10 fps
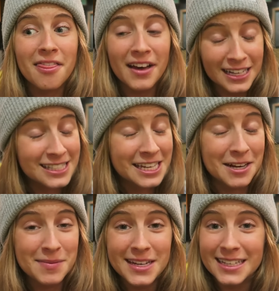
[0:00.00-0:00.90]
That's
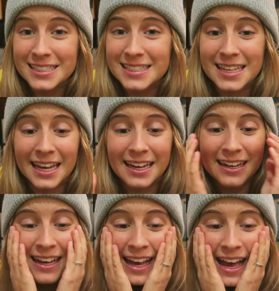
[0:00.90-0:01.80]
gonna be
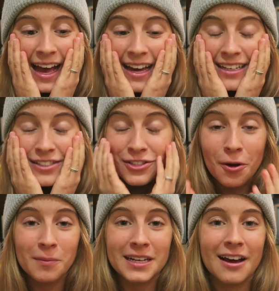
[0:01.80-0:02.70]
insane. And
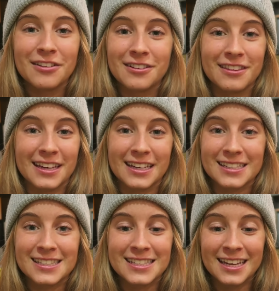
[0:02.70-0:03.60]
so many other things.